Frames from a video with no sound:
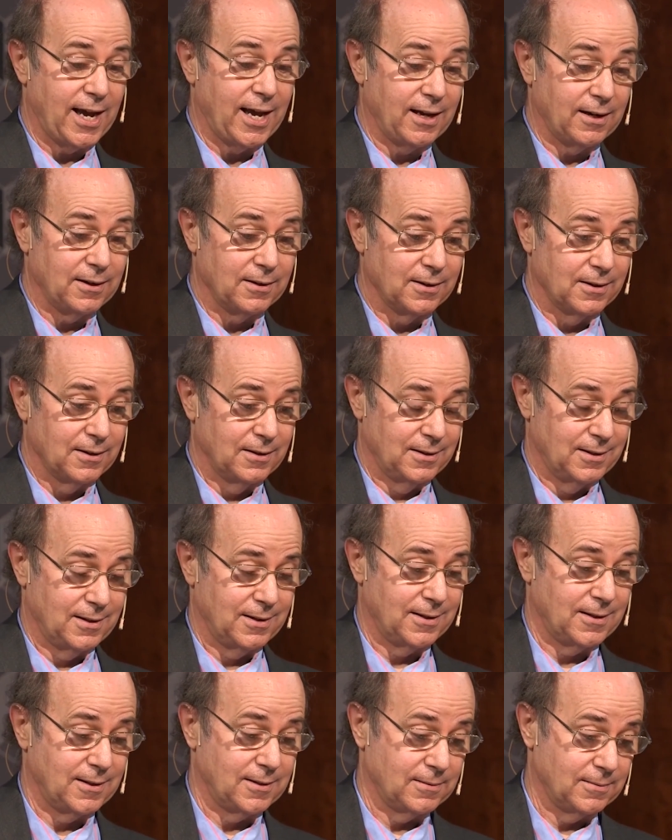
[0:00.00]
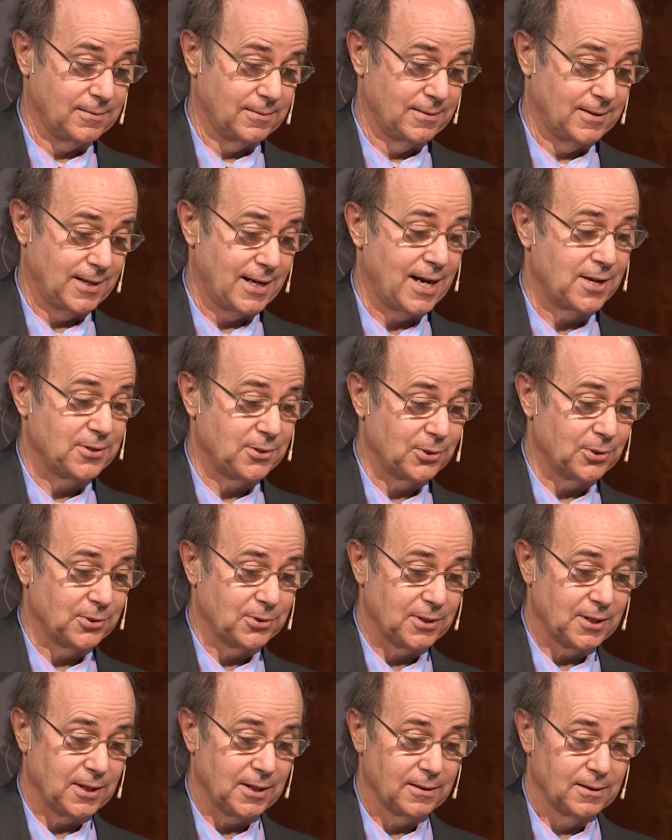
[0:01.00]
and, as you'll
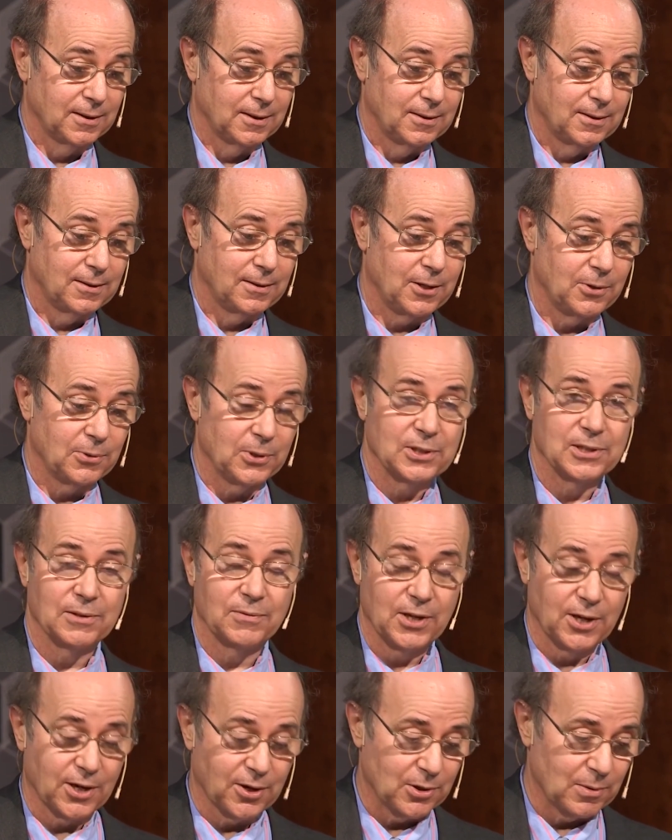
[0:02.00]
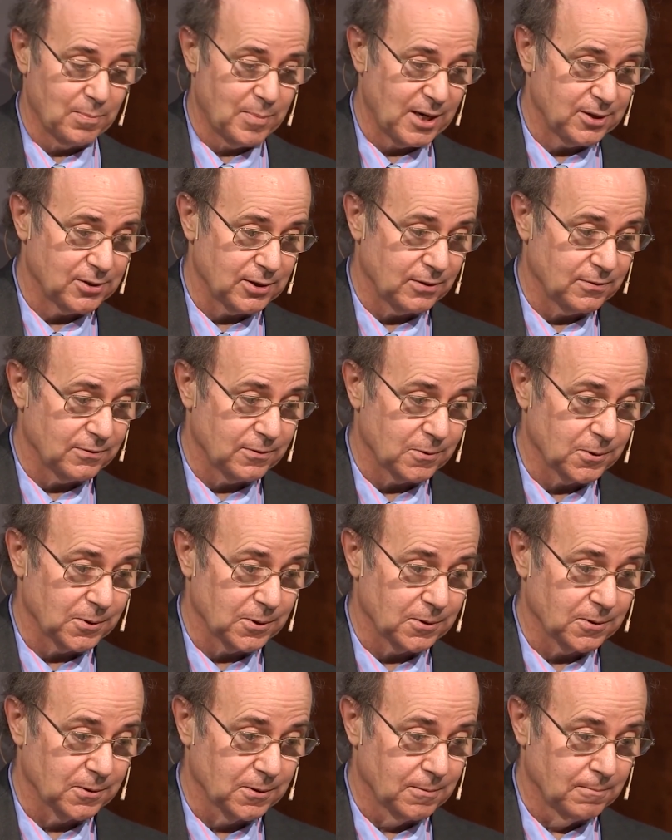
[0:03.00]
see, theories of the other basic
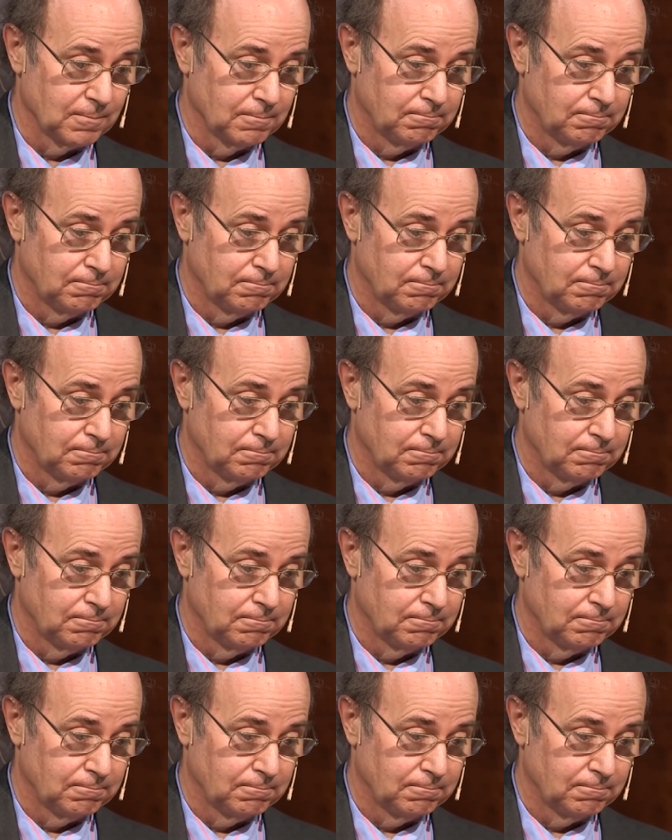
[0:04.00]
forces.